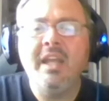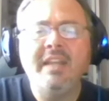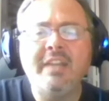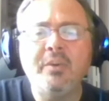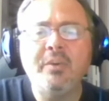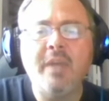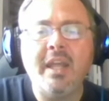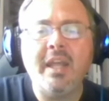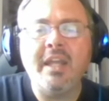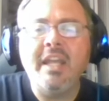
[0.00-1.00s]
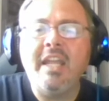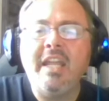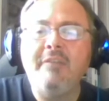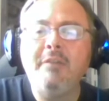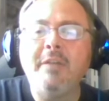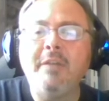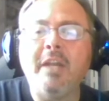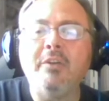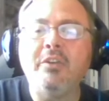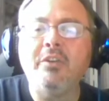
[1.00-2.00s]
That's okay. Even if your
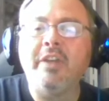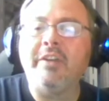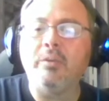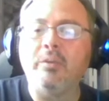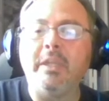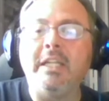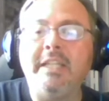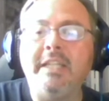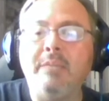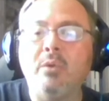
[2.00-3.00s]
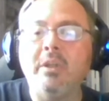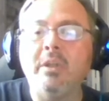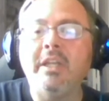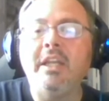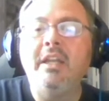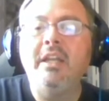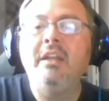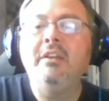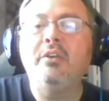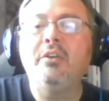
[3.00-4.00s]
character is not squeaky clean morally,
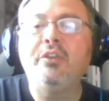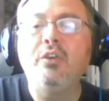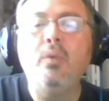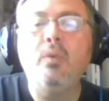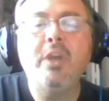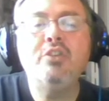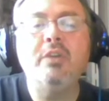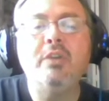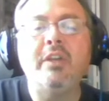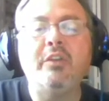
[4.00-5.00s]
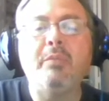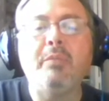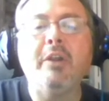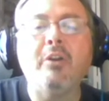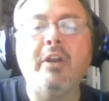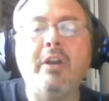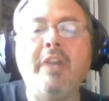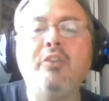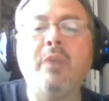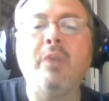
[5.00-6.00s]
there are still ways you can inspire your audience
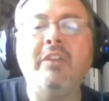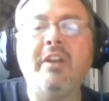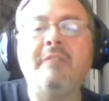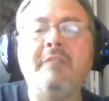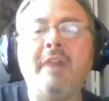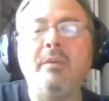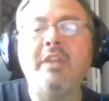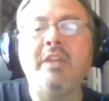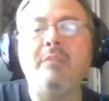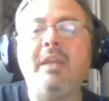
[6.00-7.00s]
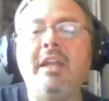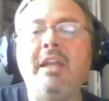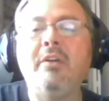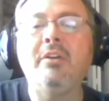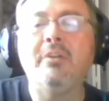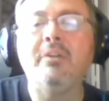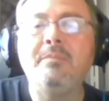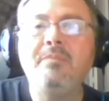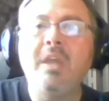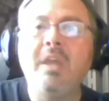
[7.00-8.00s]
to identify with that main character.
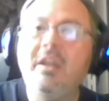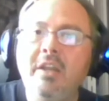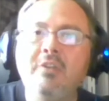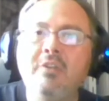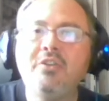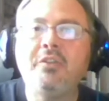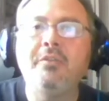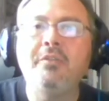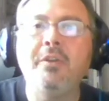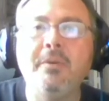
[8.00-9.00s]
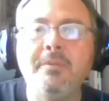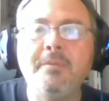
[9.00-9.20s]
Here are just a few.